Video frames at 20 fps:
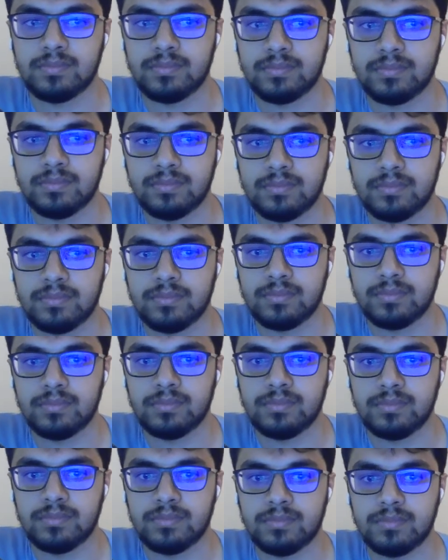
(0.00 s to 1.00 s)

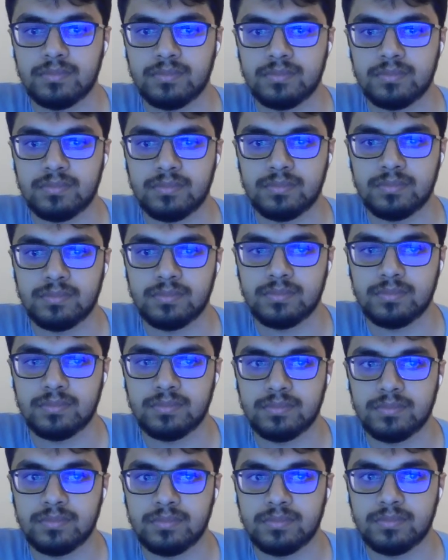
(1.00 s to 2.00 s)

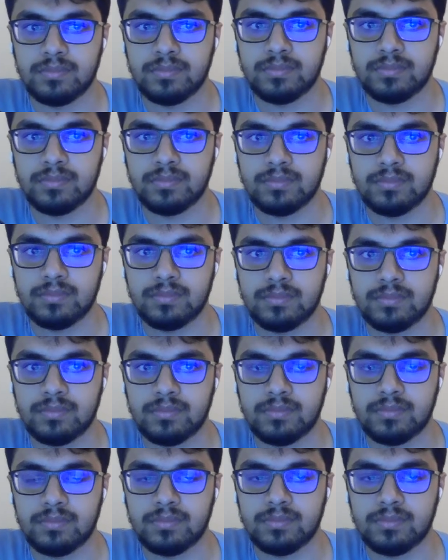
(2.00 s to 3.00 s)

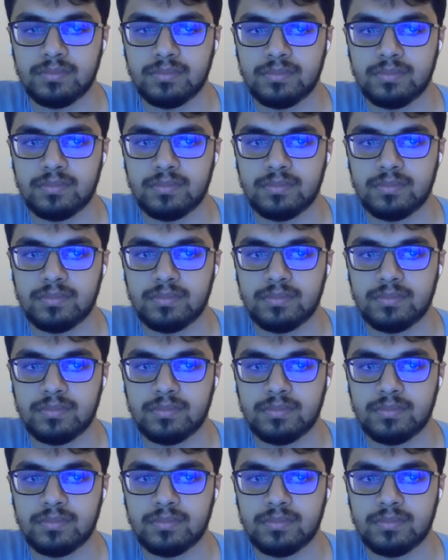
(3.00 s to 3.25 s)
The person shown says nothing.